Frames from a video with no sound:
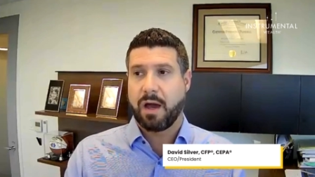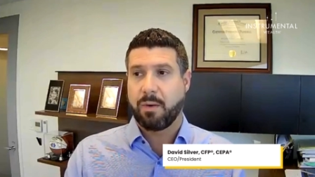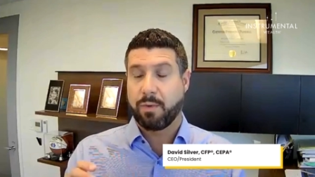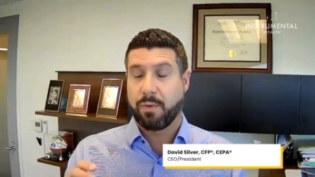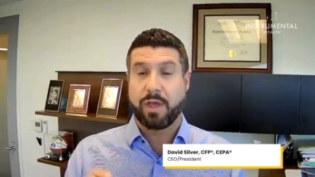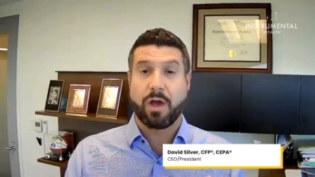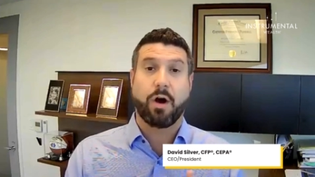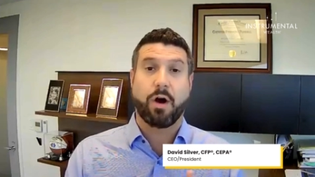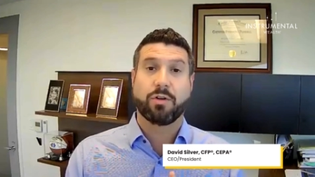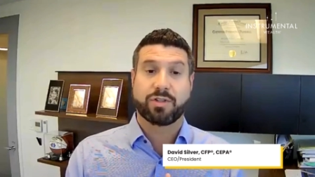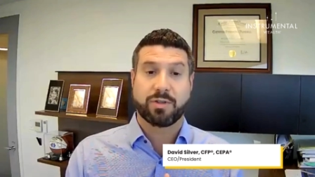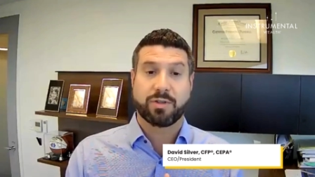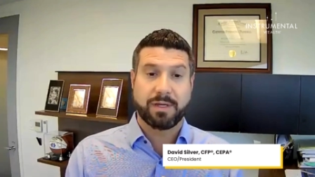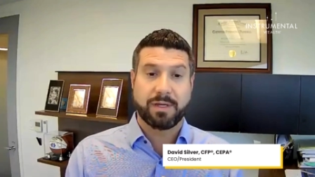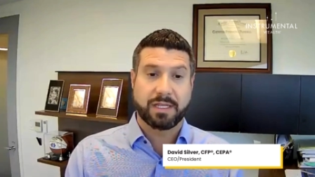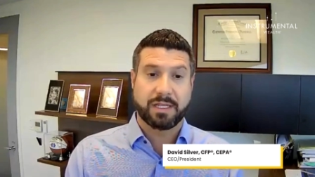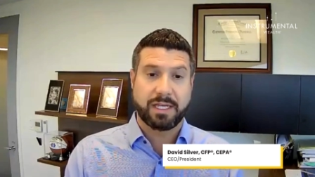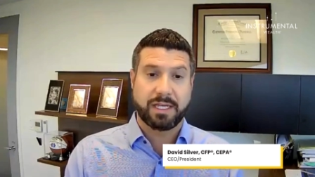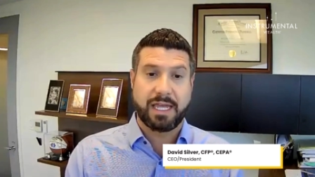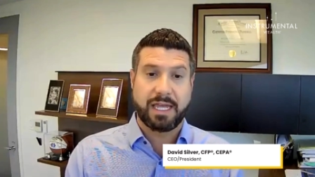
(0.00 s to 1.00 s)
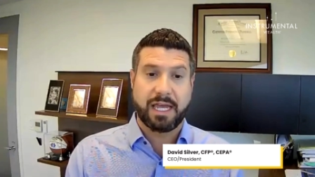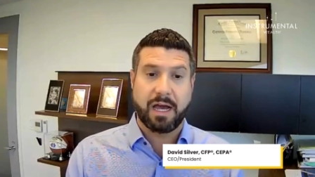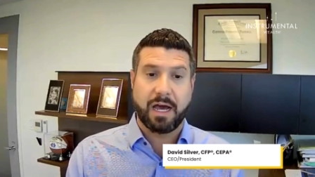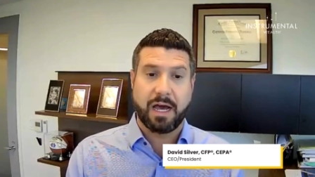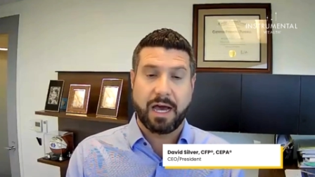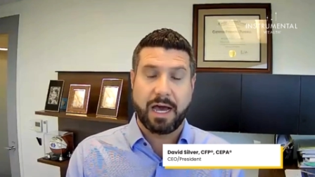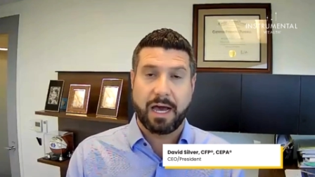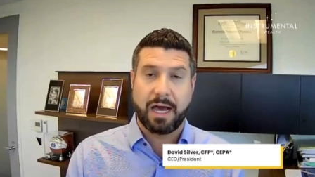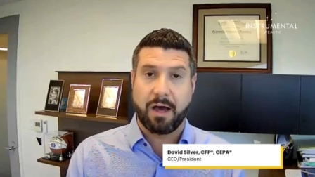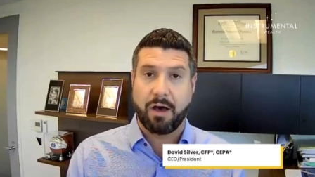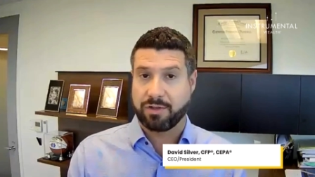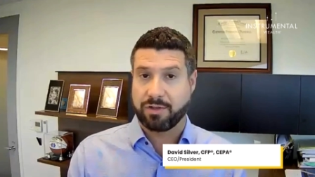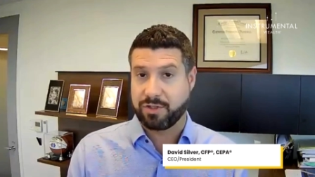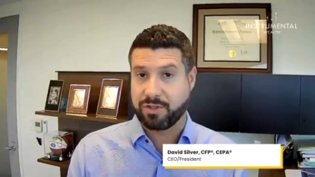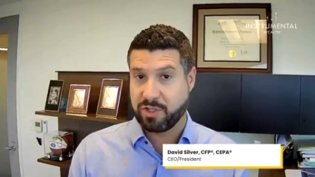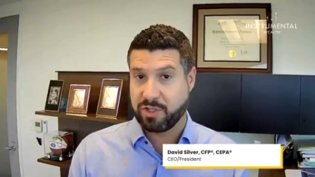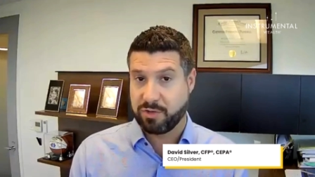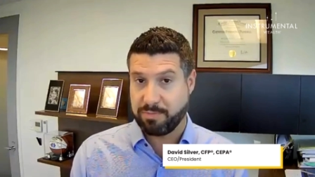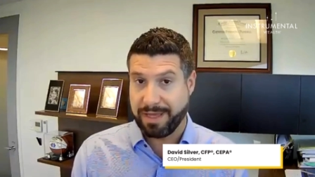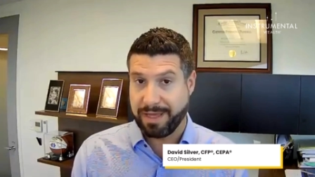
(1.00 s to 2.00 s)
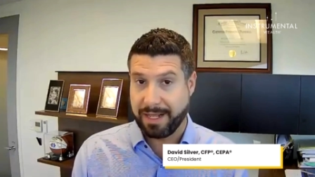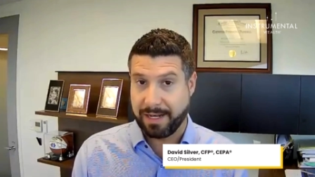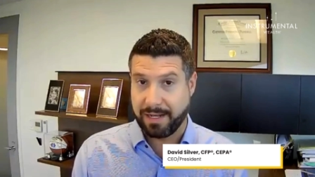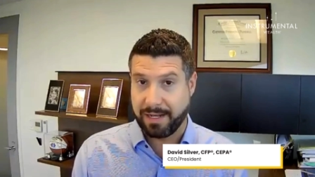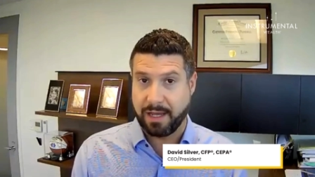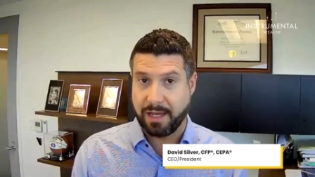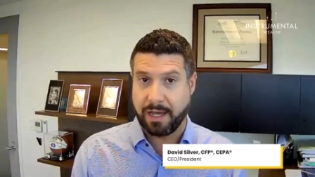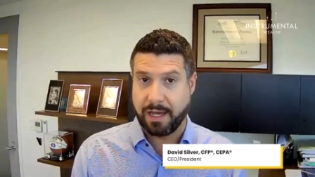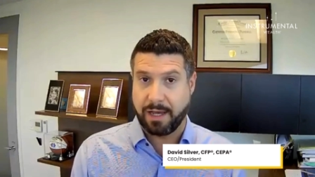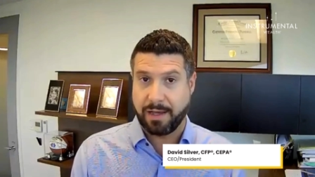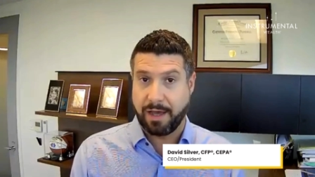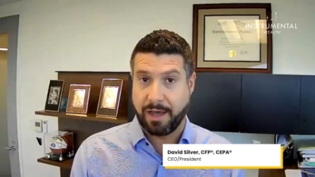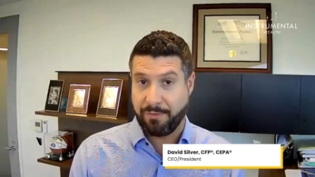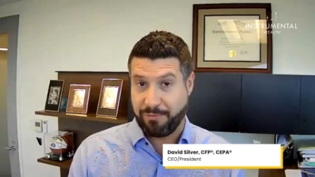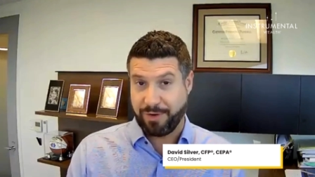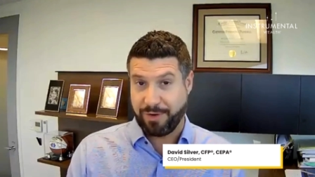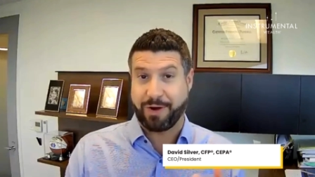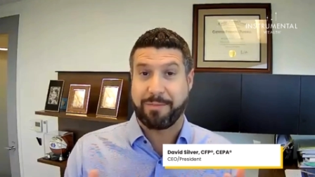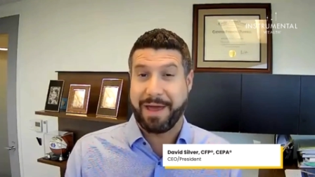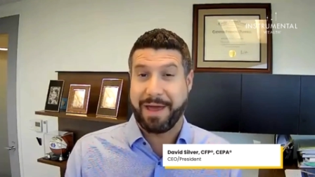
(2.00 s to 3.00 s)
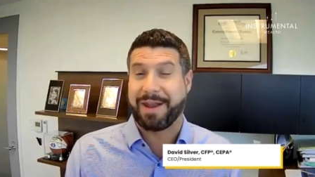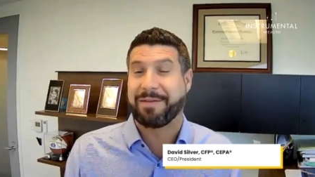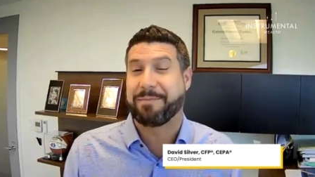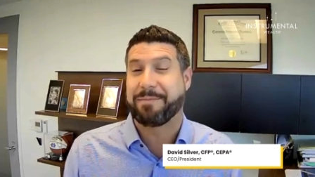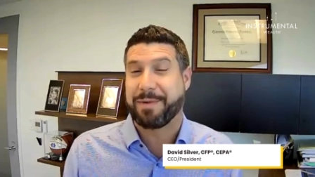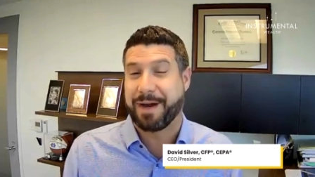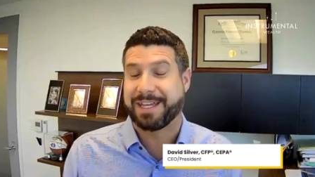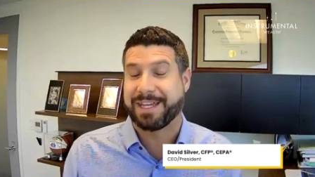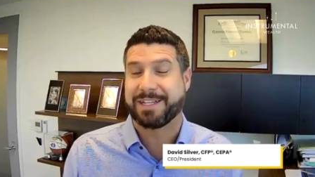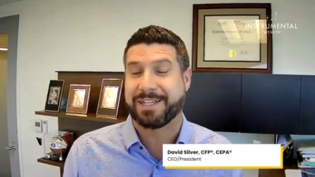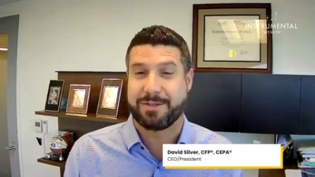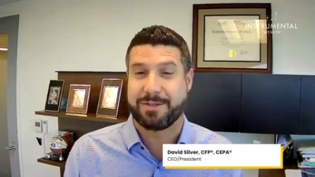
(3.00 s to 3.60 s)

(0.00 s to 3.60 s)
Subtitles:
We ultimately also spent a fair amount of money,